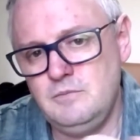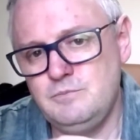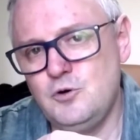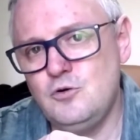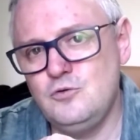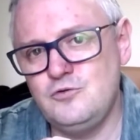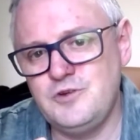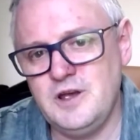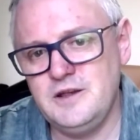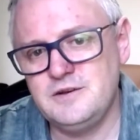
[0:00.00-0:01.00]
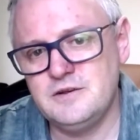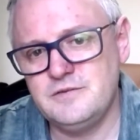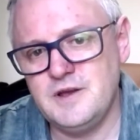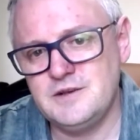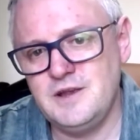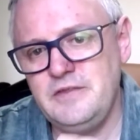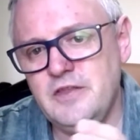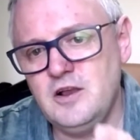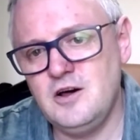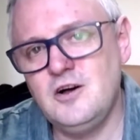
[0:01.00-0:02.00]
Paul said that in
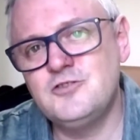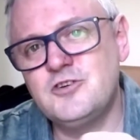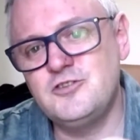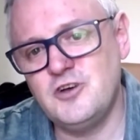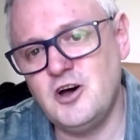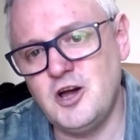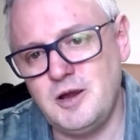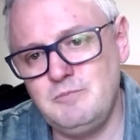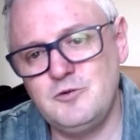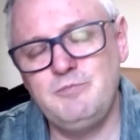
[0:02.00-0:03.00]
the last times,